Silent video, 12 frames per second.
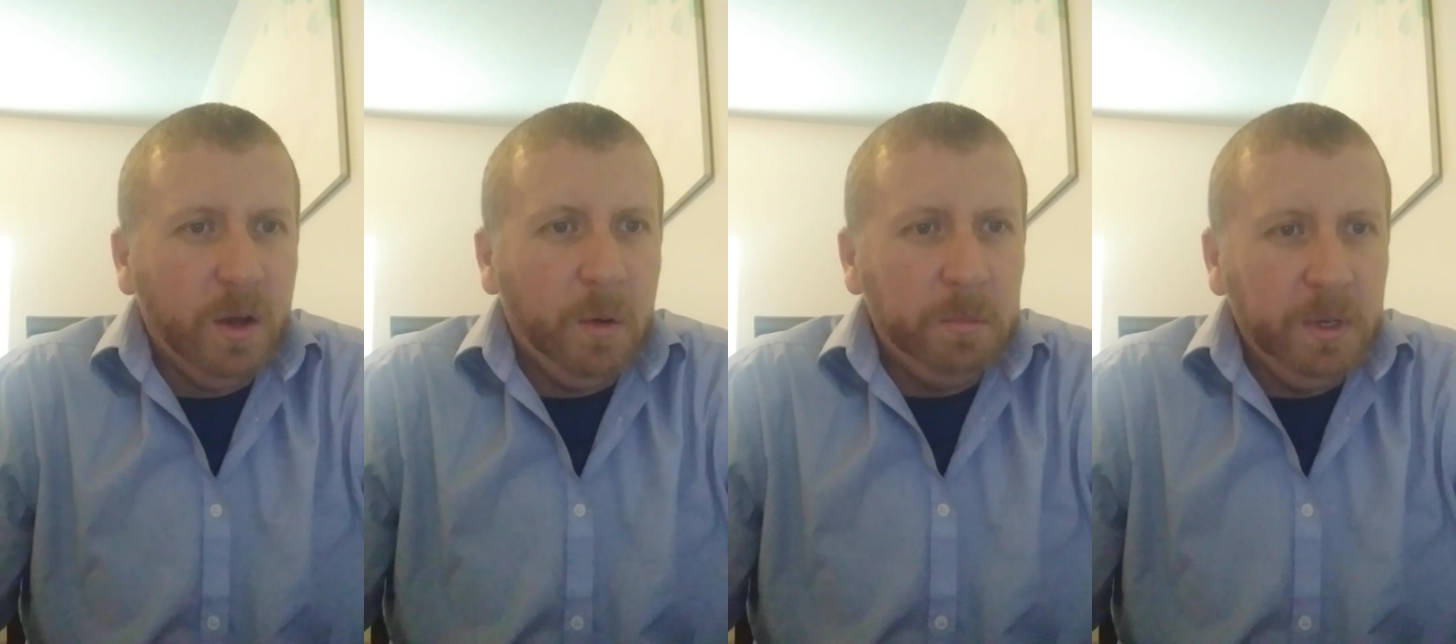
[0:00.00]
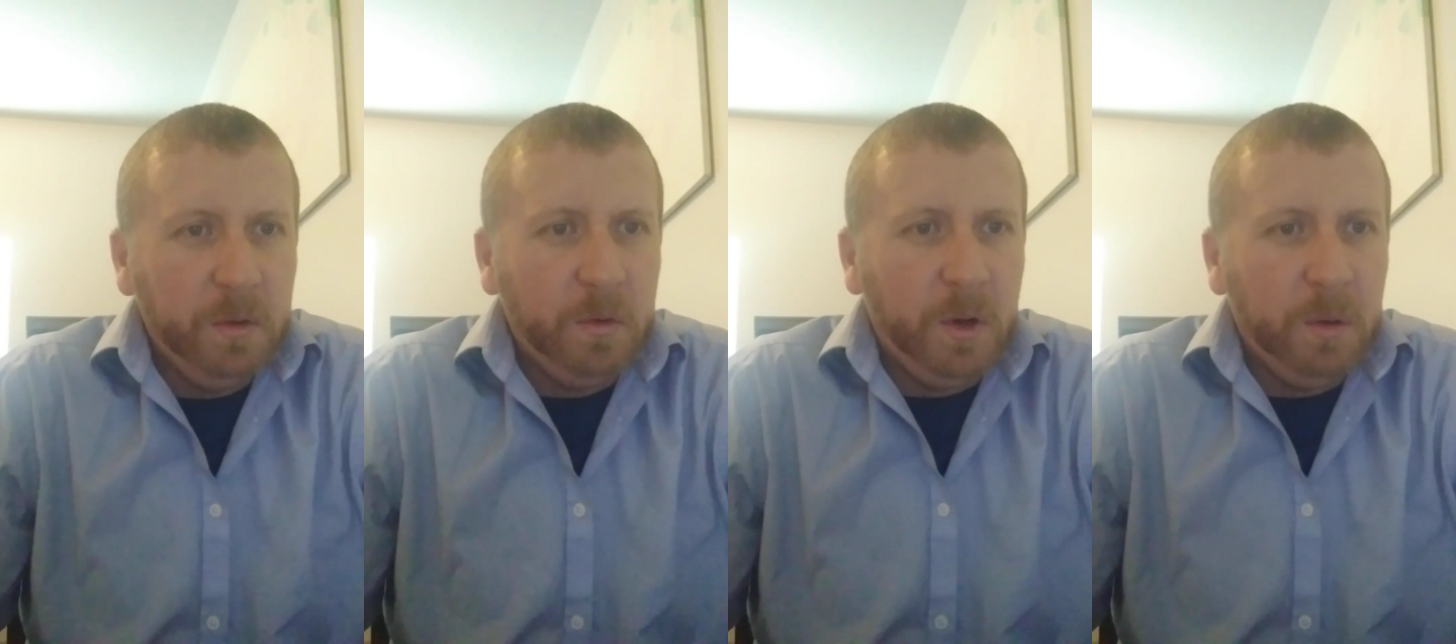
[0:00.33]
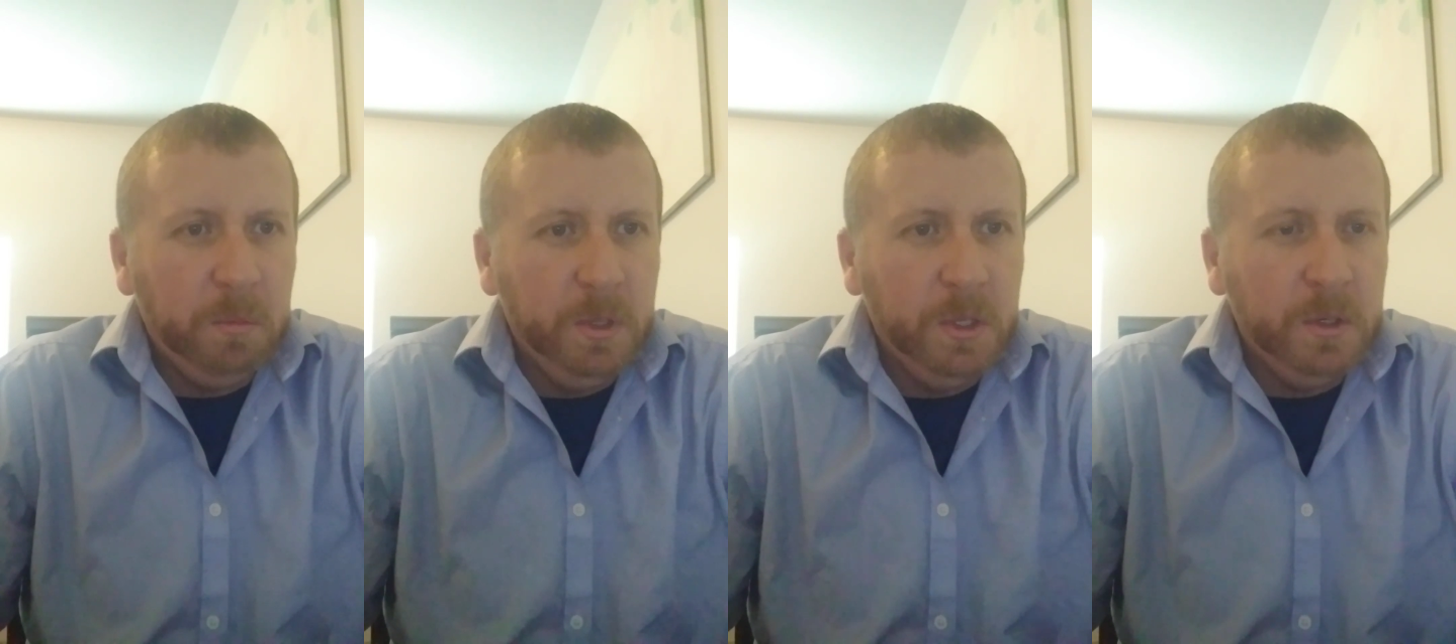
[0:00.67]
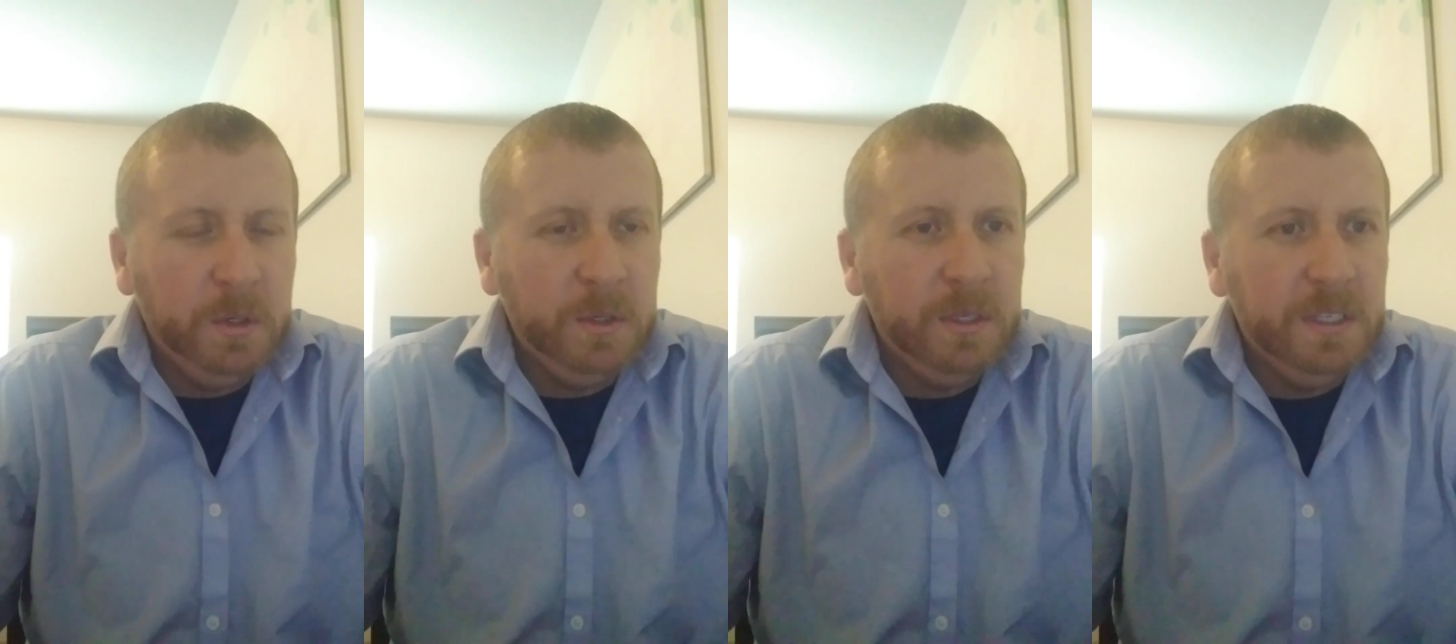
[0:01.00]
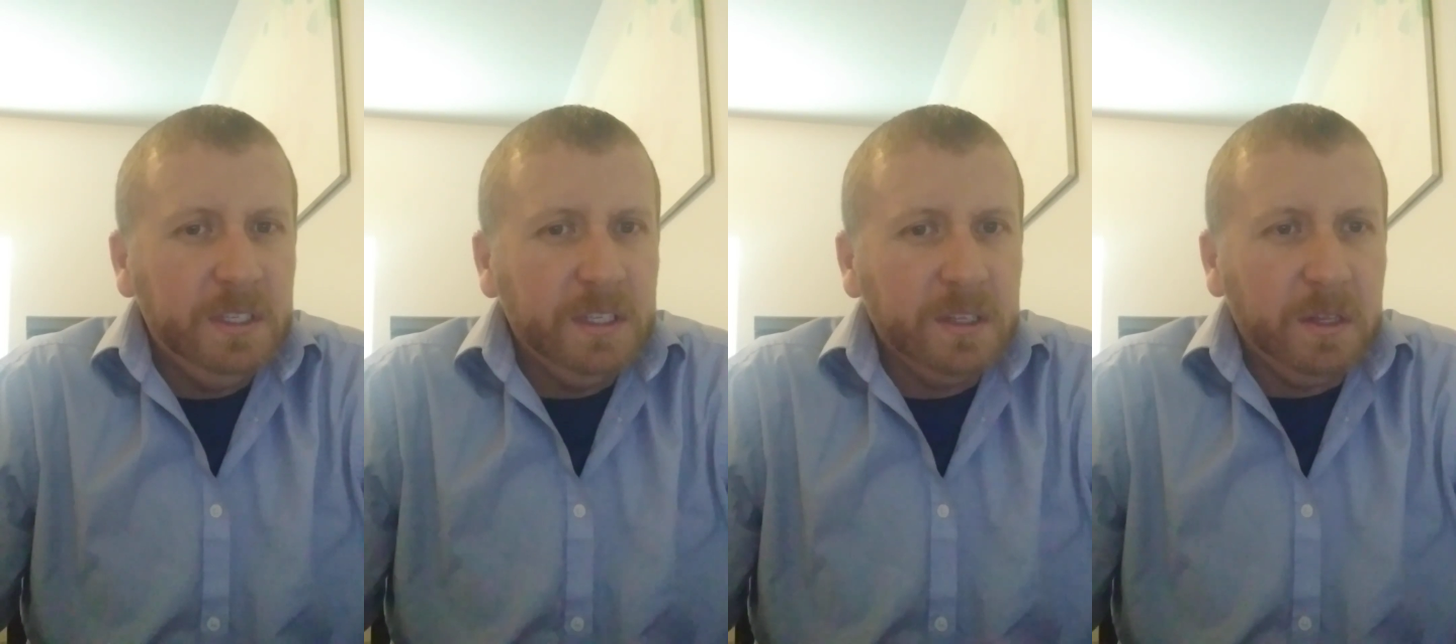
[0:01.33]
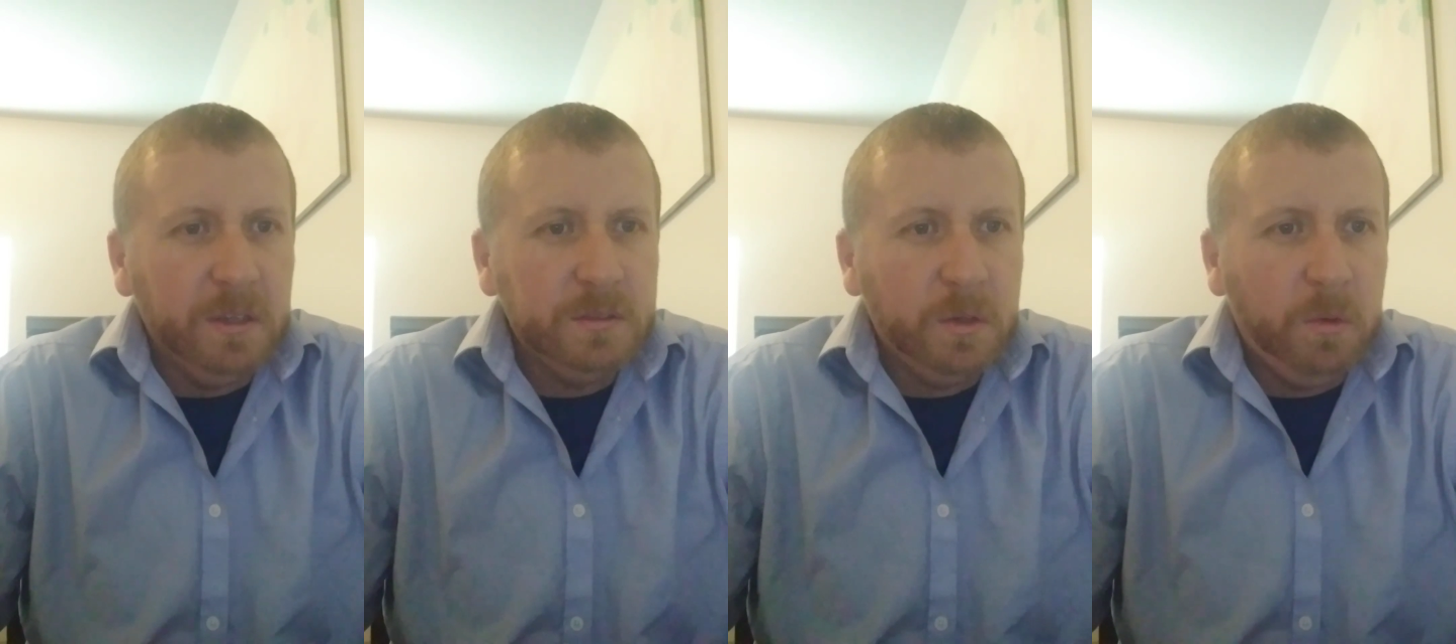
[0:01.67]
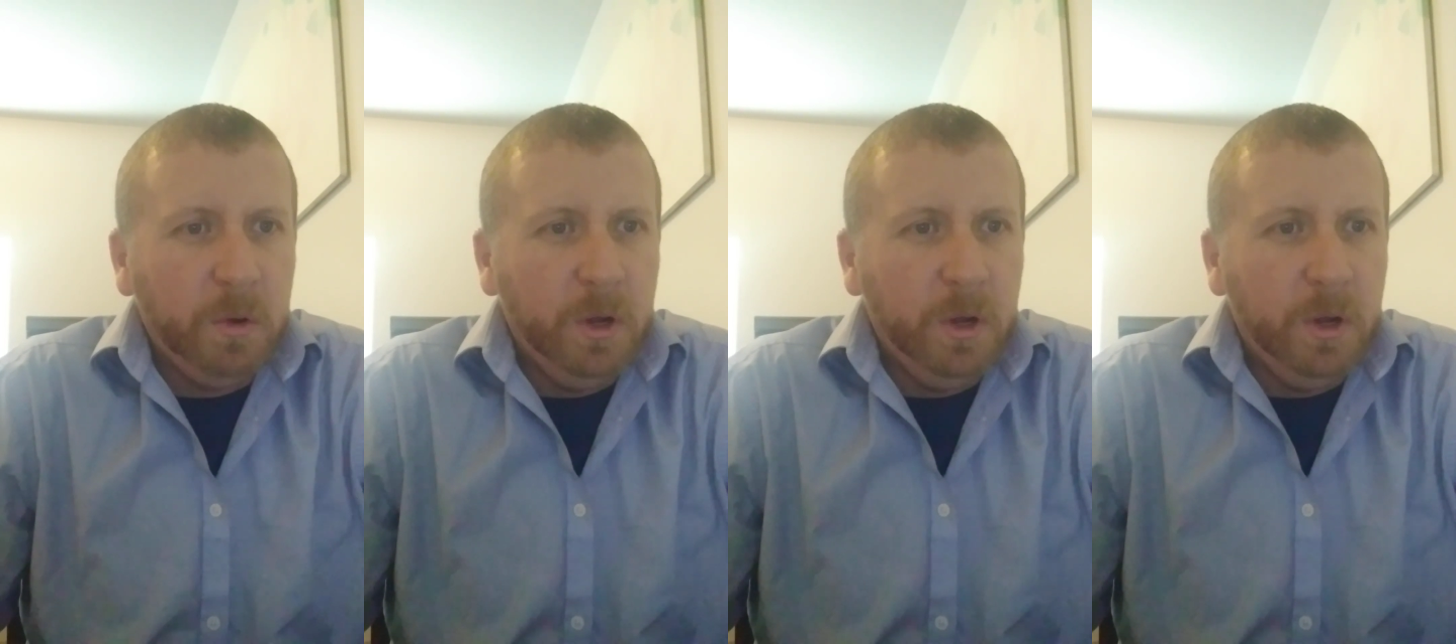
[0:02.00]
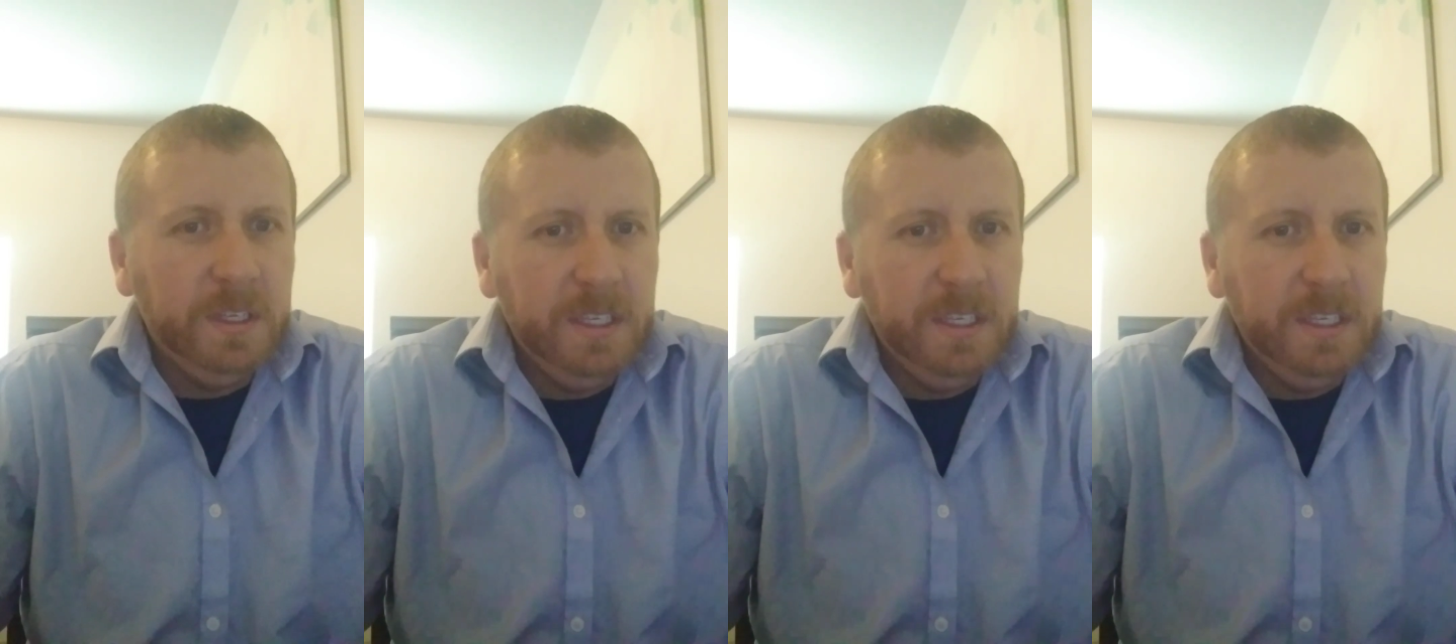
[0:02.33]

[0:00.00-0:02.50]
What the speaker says: open quote, blue, close the quote,